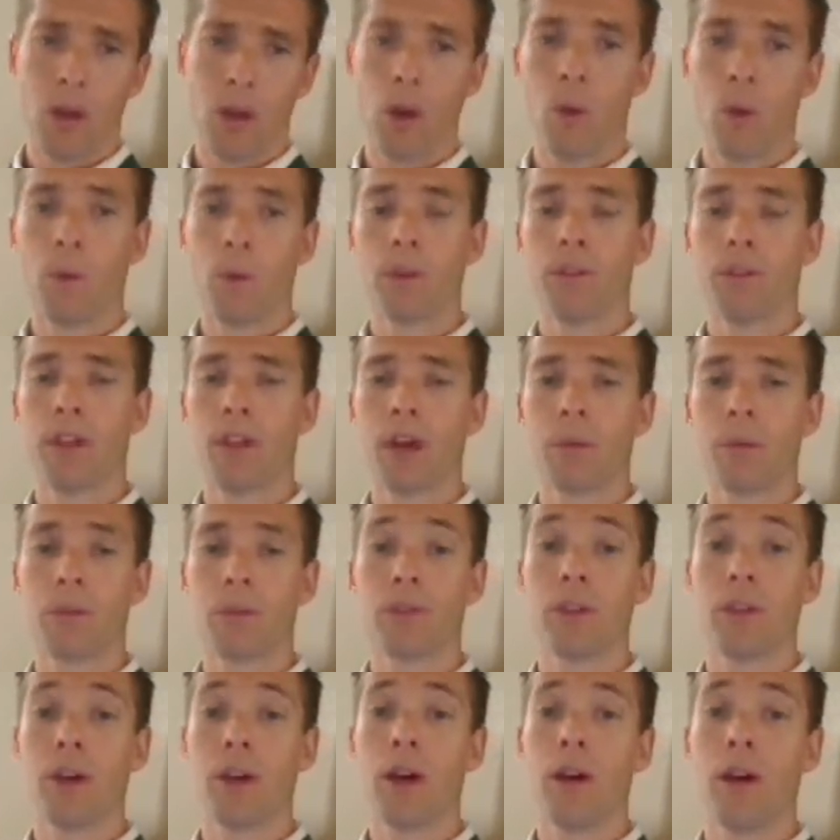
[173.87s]
Once that was
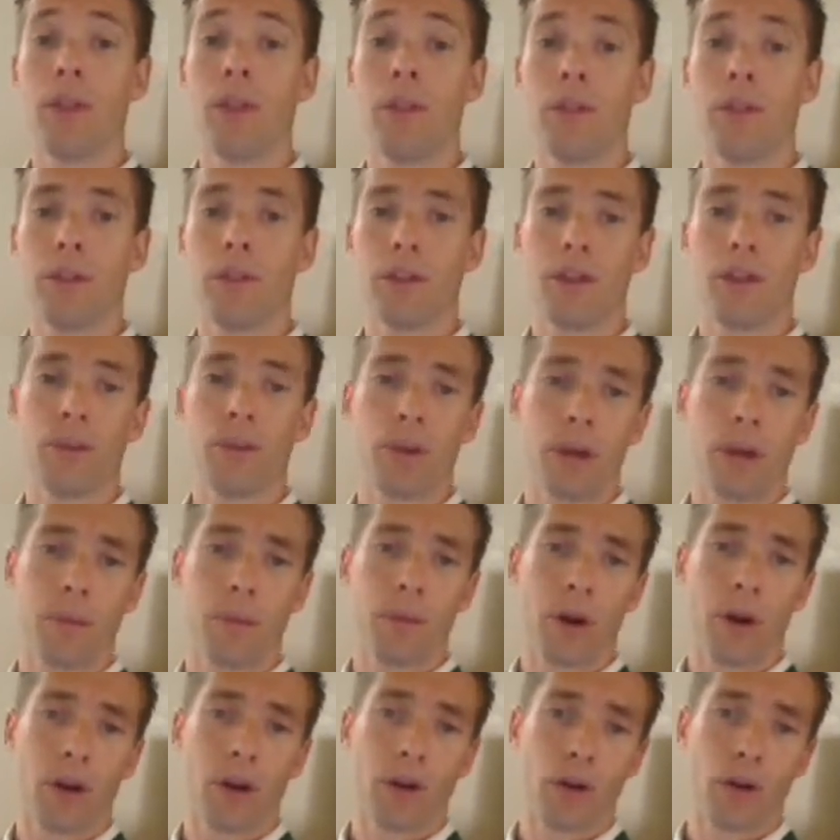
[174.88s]
done, the direct
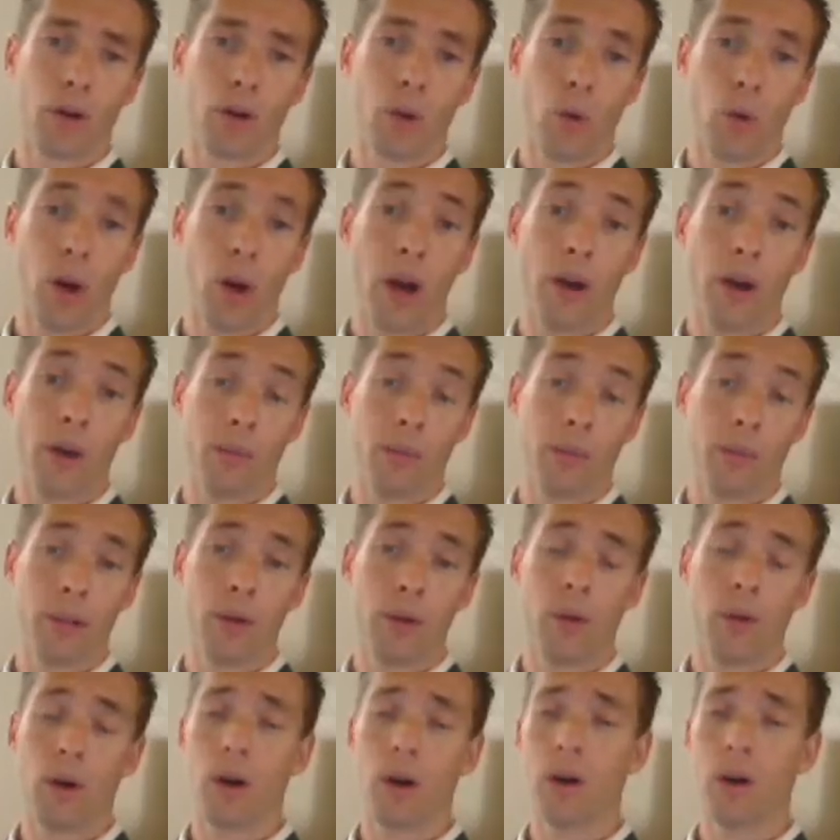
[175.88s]
marketer who hired me,
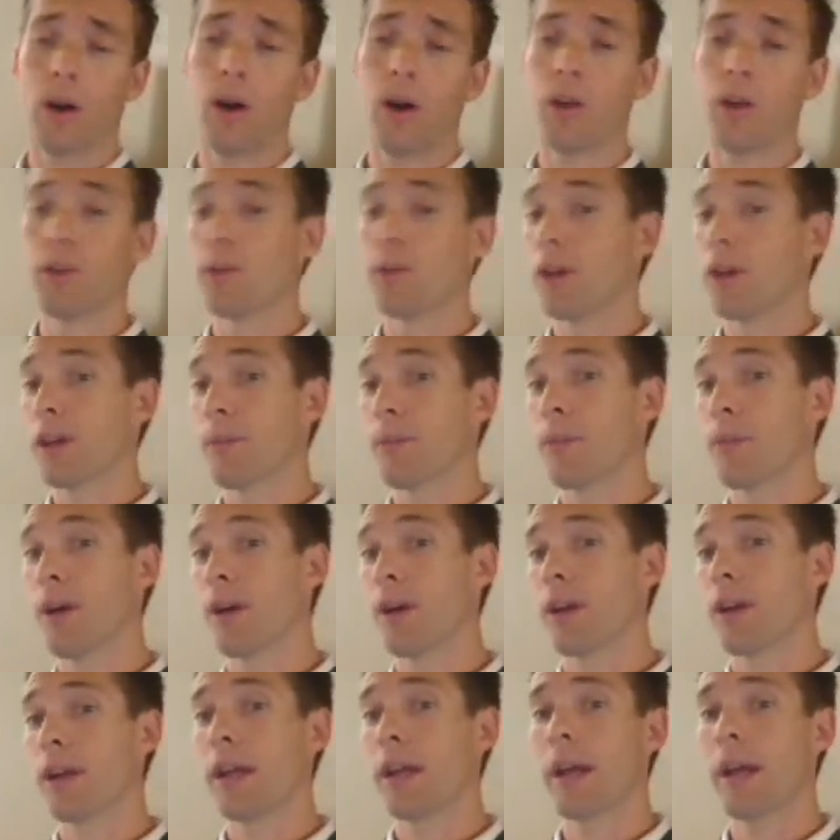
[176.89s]
who I'll call direct
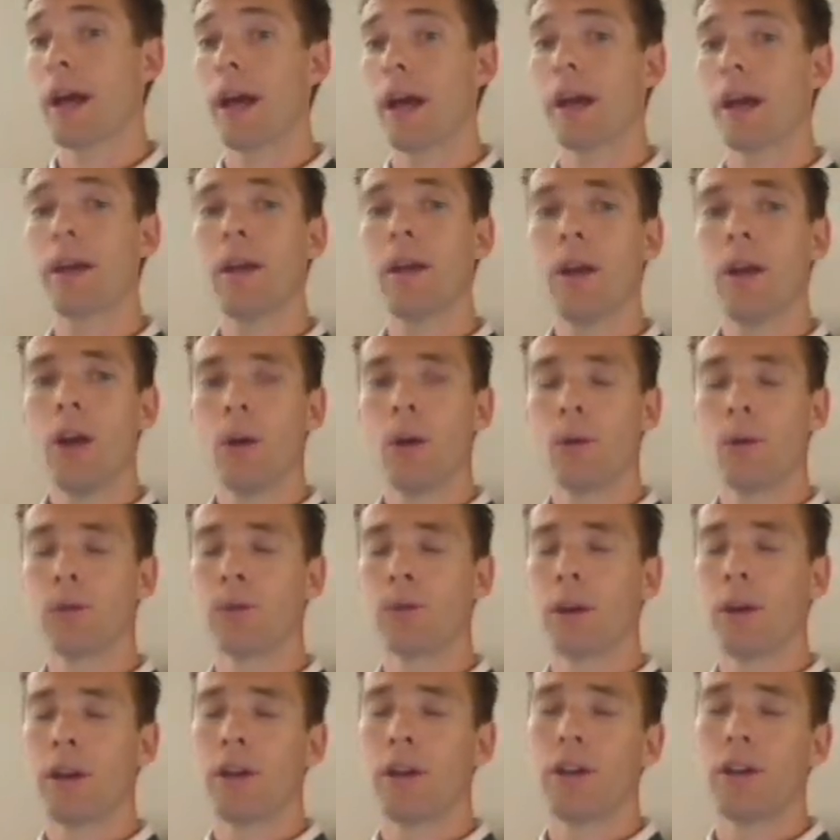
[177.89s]
marketing guy, was
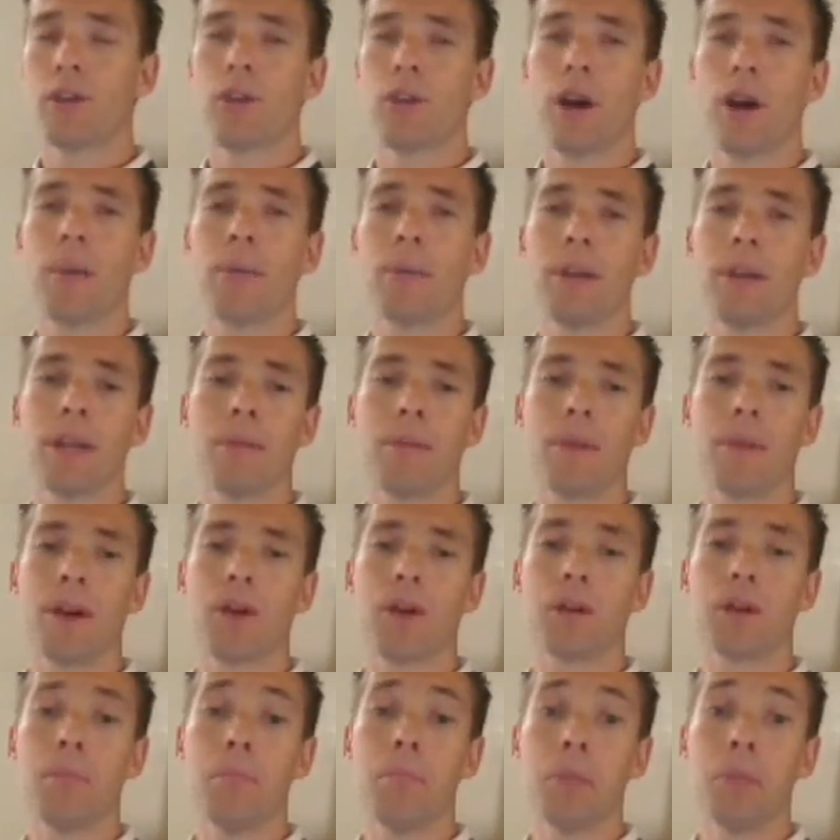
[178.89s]
ready to drop an email
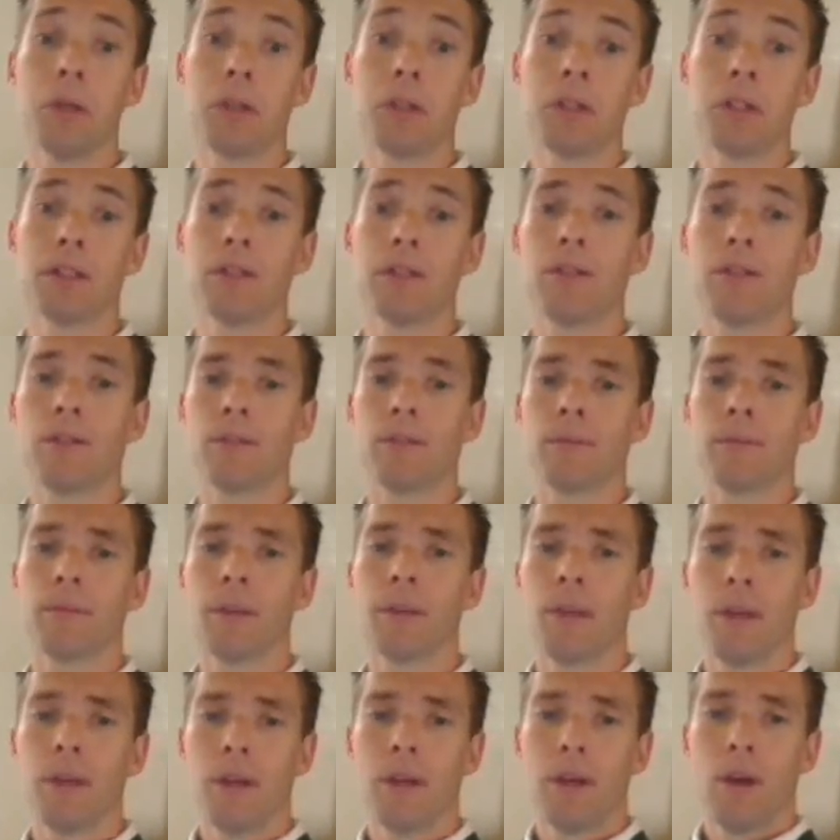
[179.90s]
to millions.
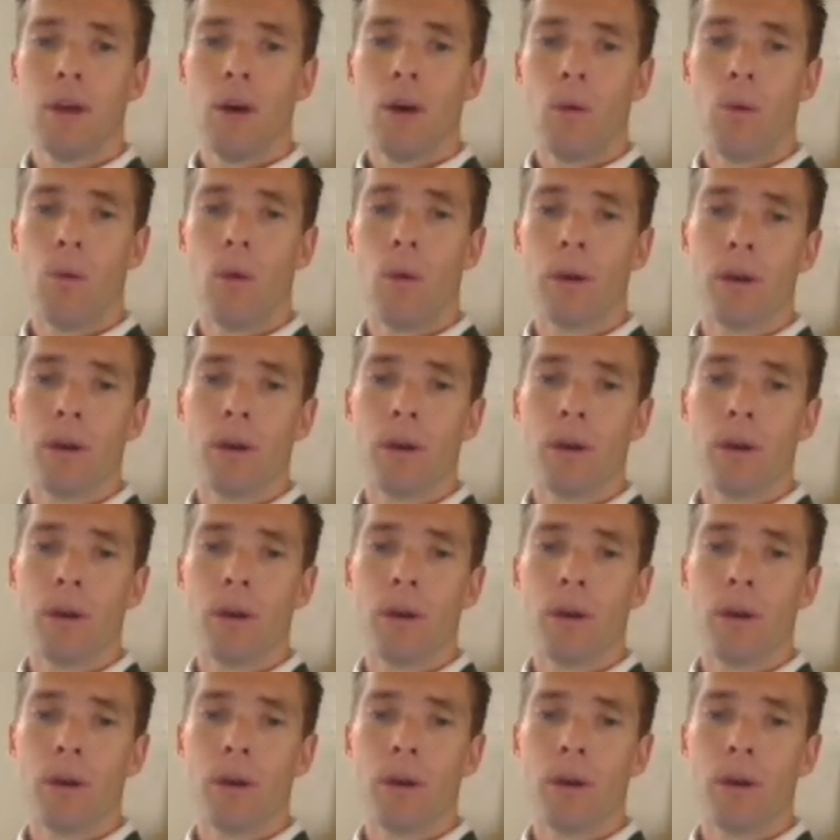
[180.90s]
One